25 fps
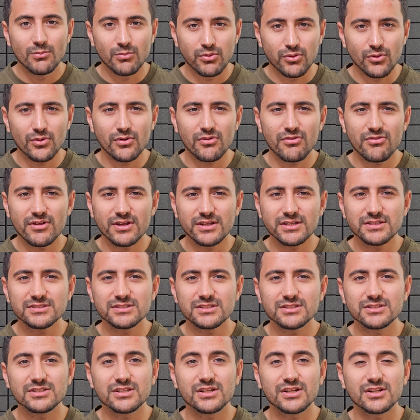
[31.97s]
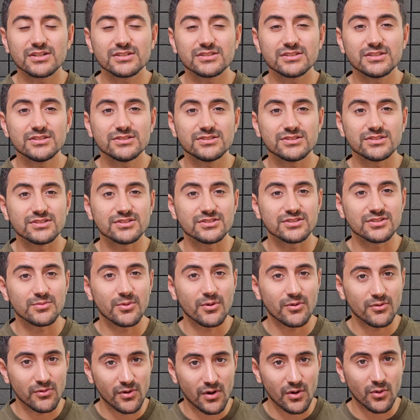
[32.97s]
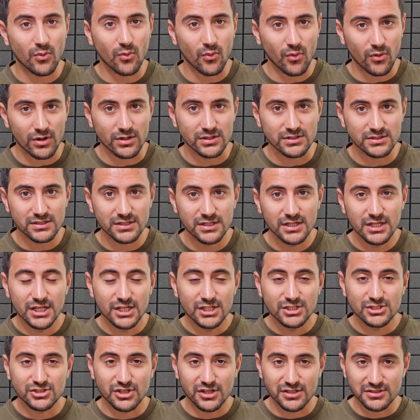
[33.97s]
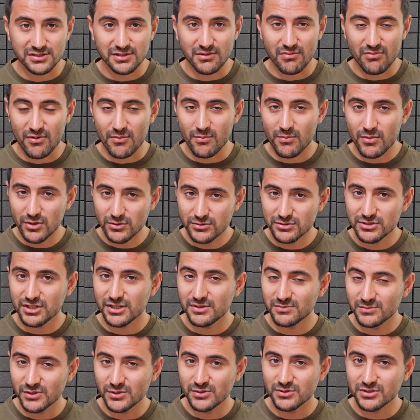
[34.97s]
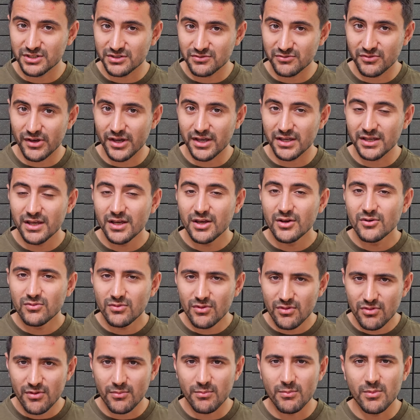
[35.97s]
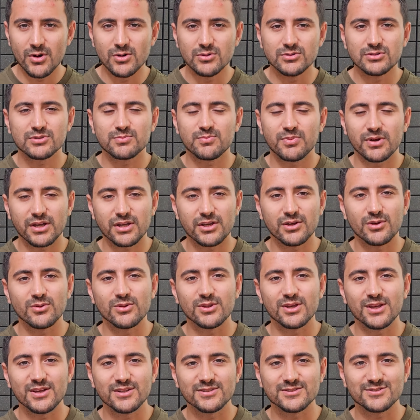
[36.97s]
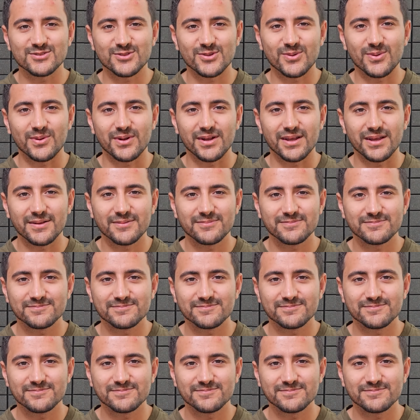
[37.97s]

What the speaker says: Poor Things is a criticism of our world, shot in the most amusing way with the most peculiar story.